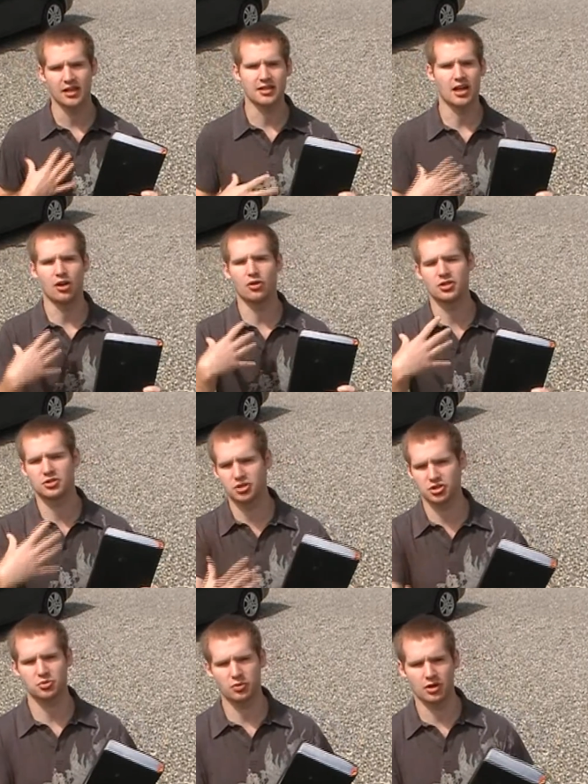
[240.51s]
and not always
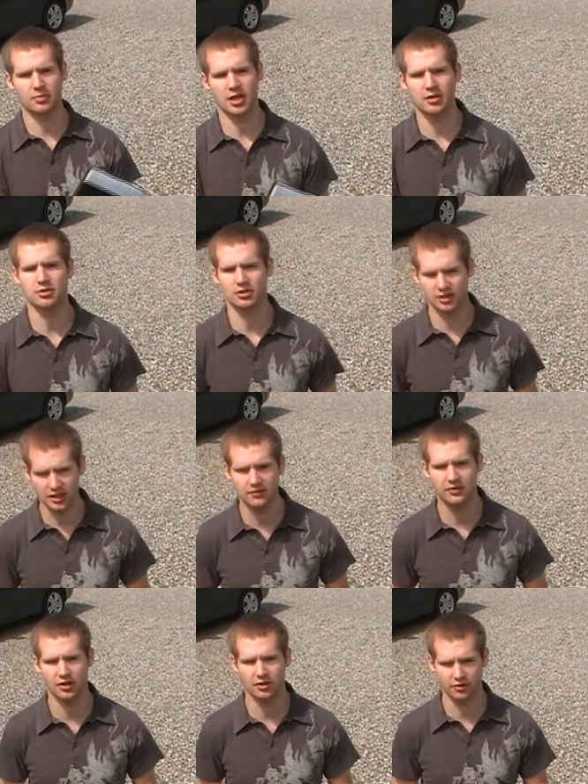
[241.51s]
just want to be able to
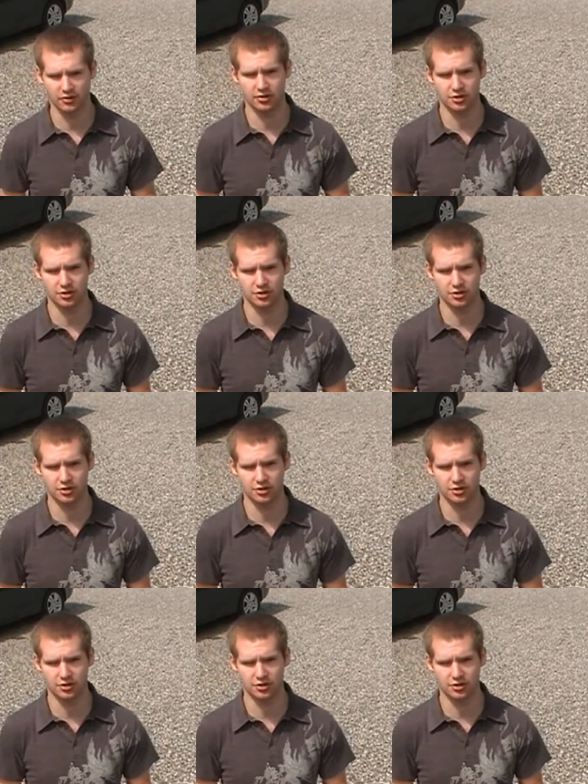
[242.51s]
leave the